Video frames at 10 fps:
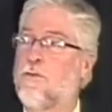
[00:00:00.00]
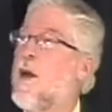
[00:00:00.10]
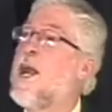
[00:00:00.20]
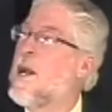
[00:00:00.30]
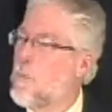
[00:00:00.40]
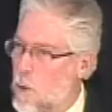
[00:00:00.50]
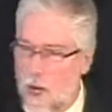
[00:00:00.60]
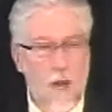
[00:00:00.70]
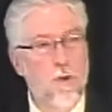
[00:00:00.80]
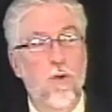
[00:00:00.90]
fame
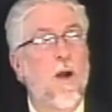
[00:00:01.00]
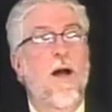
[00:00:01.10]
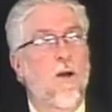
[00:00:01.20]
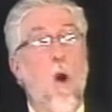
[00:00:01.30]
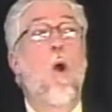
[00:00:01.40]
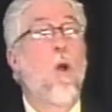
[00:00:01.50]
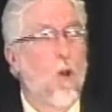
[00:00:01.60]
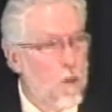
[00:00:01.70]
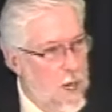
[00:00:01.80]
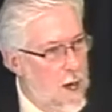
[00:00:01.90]
went out throughout
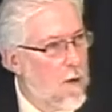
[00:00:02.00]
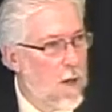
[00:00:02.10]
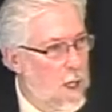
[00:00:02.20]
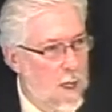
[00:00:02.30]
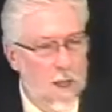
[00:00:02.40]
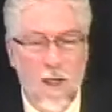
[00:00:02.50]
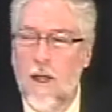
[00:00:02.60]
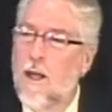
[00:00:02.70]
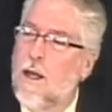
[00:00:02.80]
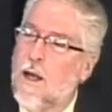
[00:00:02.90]
all the area
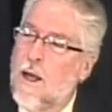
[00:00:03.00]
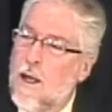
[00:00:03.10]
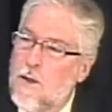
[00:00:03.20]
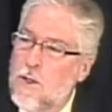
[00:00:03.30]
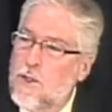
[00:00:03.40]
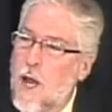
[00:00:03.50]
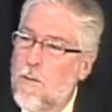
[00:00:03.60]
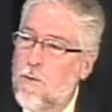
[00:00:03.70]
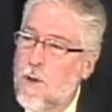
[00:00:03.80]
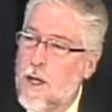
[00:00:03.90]
and this
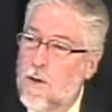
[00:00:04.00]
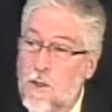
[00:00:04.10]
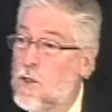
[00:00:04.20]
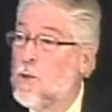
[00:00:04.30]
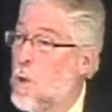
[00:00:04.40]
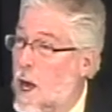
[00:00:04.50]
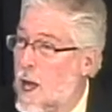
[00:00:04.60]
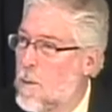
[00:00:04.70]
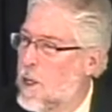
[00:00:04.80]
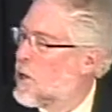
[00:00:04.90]
type of thing. This is
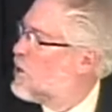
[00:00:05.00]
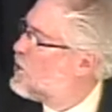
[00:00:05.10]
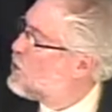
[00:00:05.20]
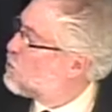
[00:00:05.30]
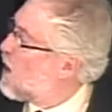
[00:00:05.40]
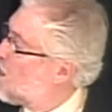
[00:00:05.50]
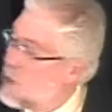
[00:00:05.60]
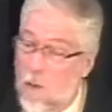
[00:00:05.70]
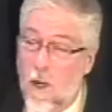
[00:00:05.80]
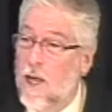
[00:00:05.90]
why, because he's right
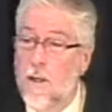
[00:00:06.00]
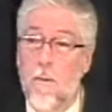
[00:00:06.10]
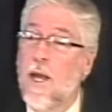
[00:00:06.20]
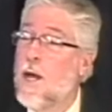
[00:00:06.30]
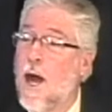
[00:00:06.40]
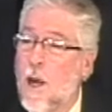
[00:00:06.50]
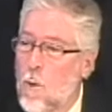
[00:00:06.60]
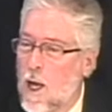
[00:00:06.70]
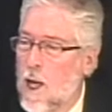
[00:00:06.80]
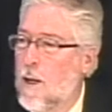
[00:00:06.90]
there by the main
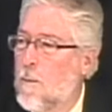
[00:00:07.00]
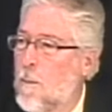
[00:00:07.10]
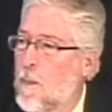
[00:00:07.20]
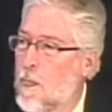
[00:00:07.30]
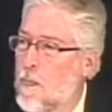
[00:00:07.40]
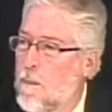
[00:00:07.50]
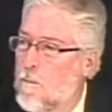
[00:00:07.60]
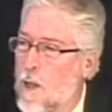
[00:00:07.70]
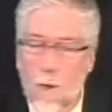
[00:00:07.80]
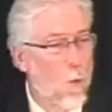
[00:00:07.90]
highway.
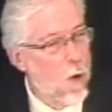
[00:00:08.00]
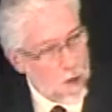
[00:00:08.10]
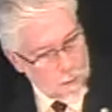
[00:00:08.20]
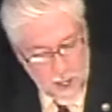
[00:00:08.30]
And word of